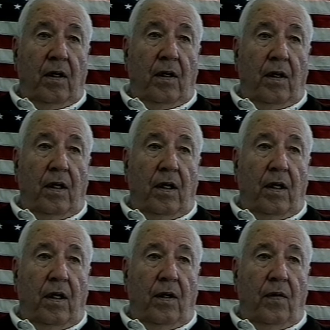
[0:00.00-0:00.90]

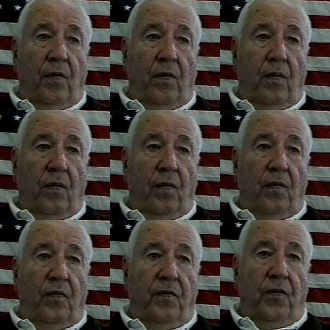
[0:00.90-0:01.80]
uh,
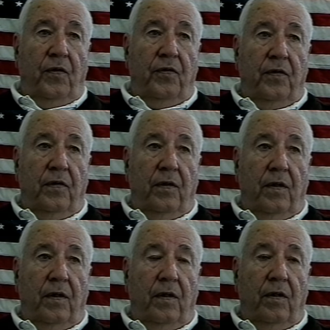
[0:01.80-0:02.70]
first
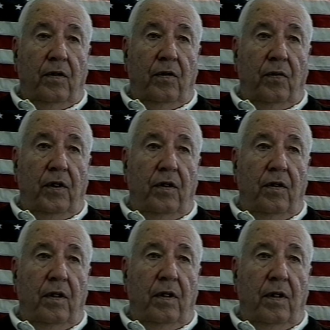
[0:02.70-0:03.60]
to
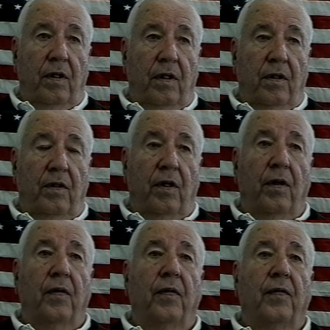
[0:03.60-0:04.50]
a
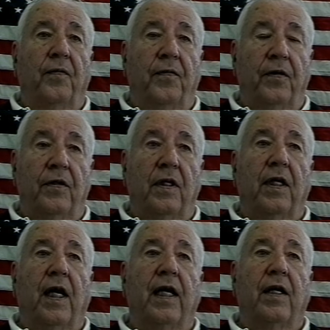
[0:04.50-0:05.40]
no first
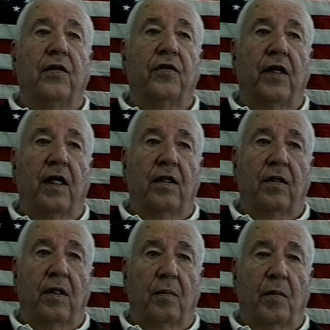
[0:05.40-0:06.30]
I got assigned
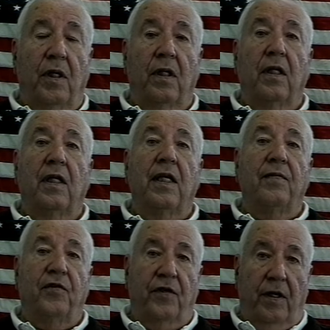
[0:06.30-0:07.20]
to the Manila
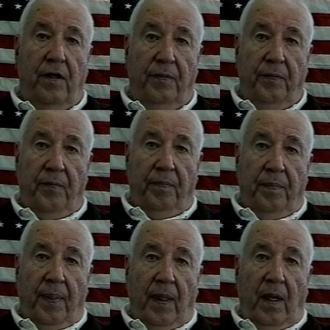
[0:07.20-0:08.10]
Leaf Center,
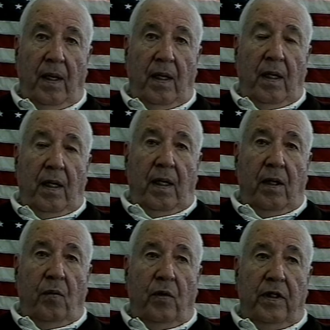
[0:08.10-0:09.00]

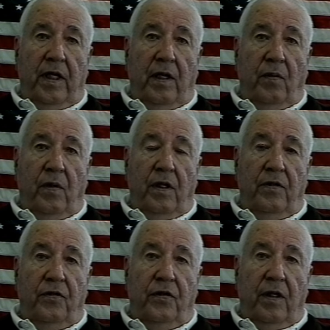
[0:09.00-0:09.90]
and what that
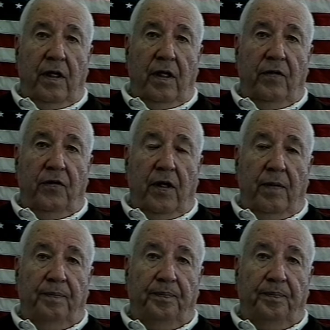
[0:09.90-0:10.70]
was is. Uh,